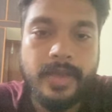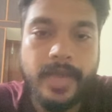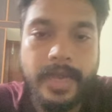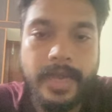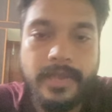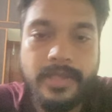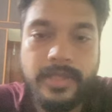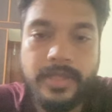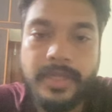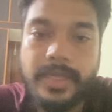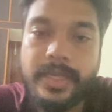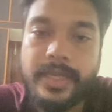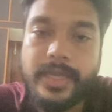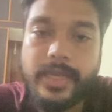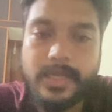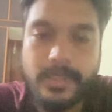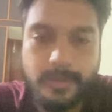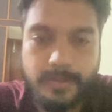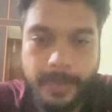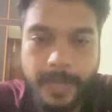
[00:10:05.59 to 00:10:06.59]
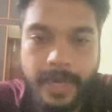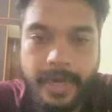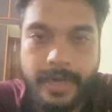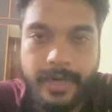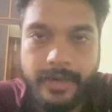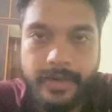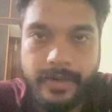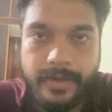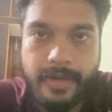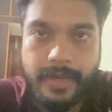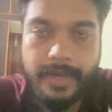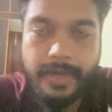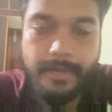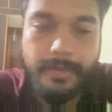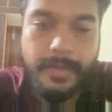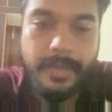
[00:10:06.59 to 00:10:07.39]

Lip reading: actually expand it, right,